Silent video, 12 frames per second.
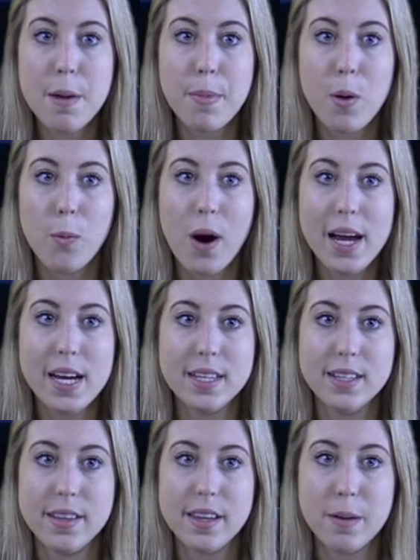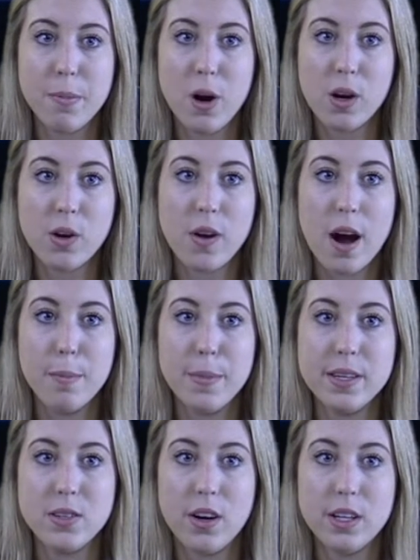But why is it that Boko Haram
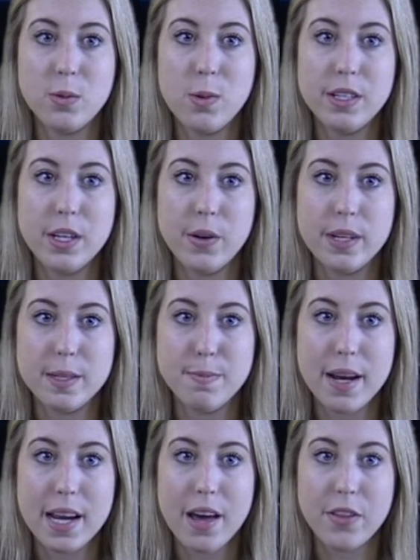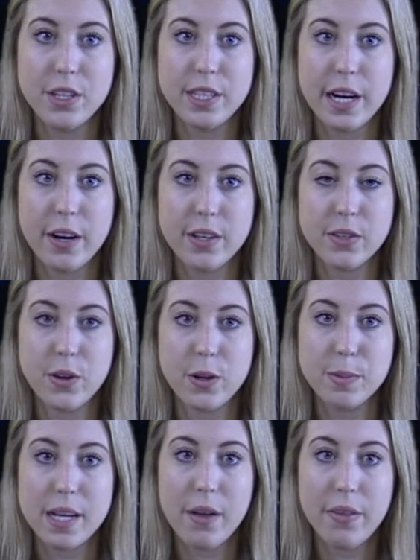is not as well known as many other terrorist
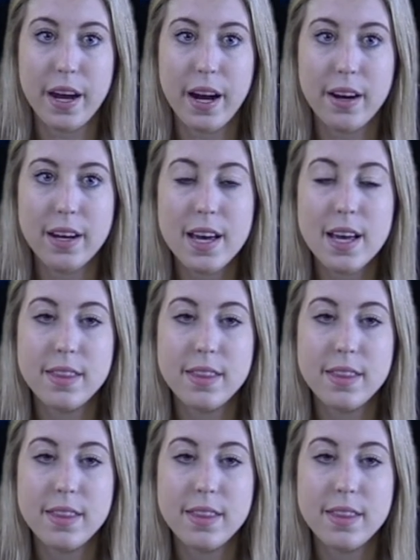groups out there?